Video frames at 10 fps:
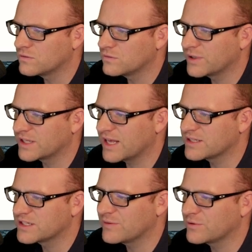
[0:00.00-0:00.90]
pick that
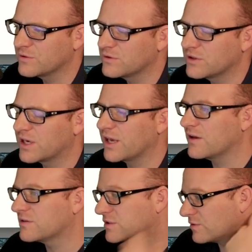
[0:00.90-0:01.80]
same Google
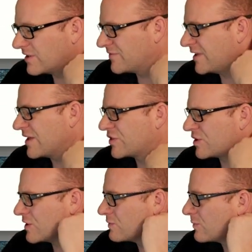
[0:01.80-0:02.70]
account. So we're looking for that
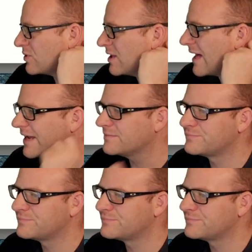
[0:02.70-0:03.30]
third reply.